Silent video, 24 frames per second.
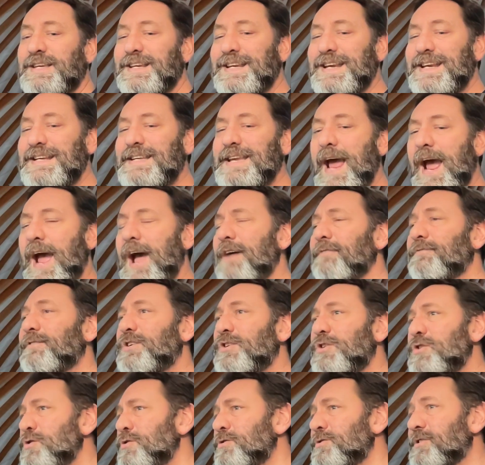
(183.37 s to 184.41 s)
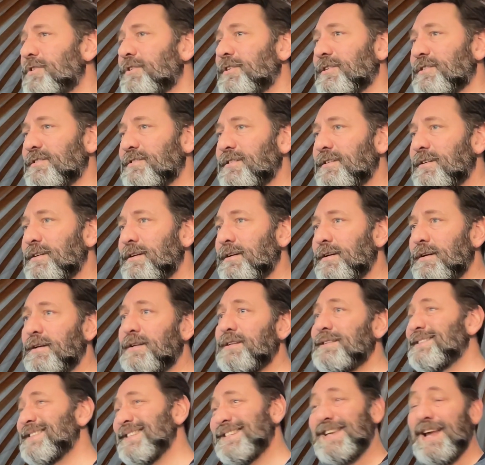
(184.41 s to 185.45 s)
need to have users
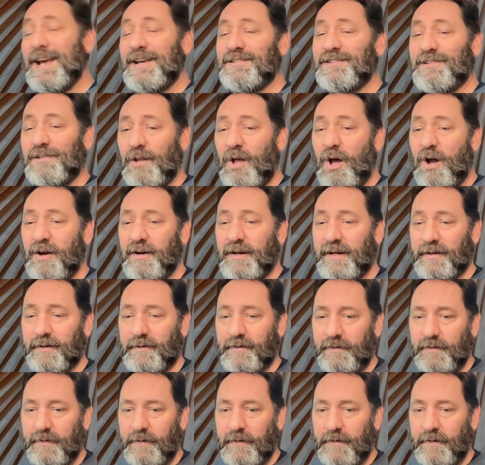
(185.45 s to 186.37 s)
to test login.